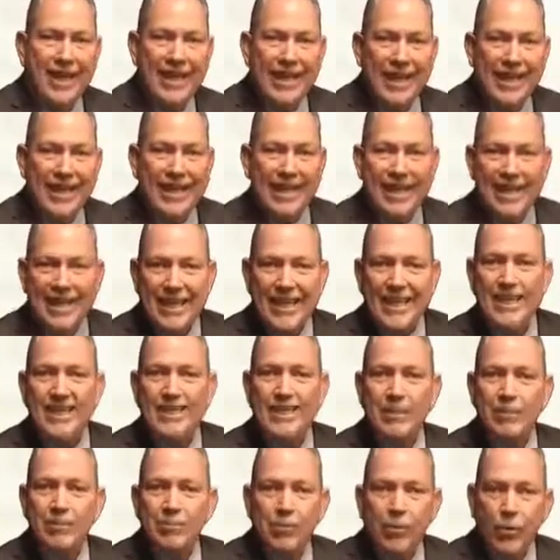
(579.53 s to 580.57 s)
It
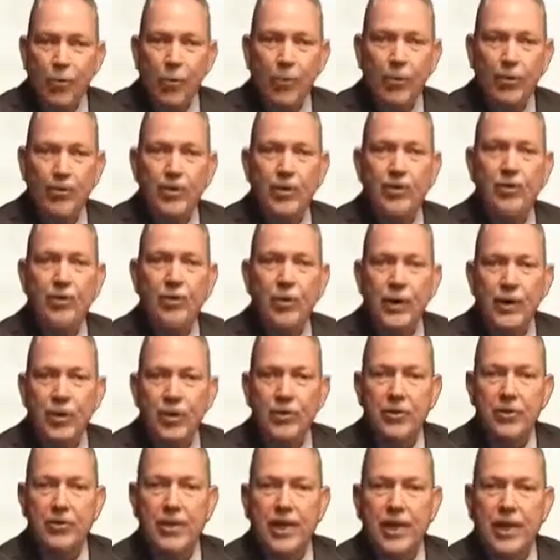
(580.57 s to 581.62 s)
is important to
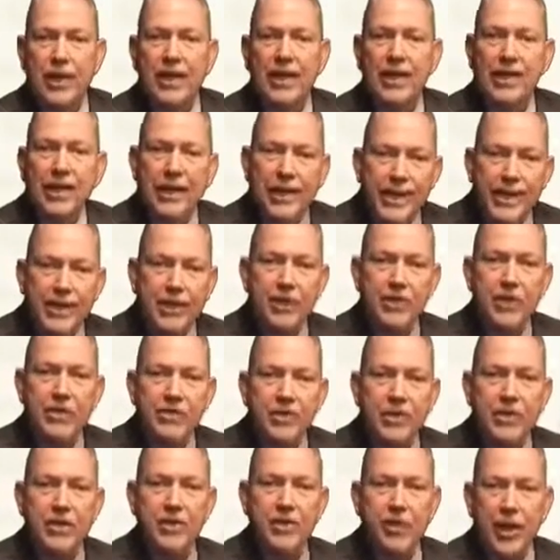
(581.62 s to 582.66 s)
understand each of
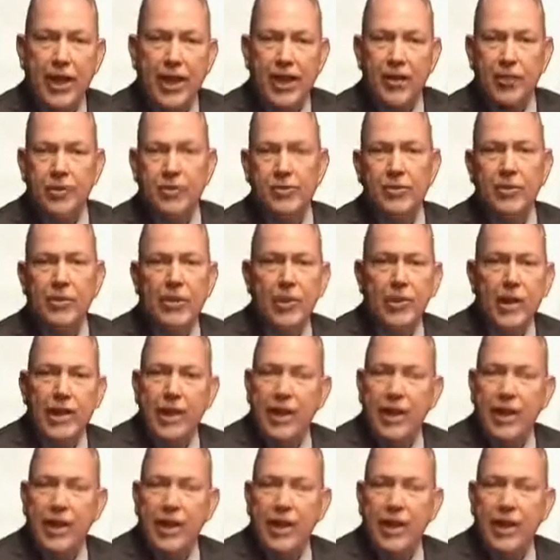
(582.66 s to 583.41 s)
these channels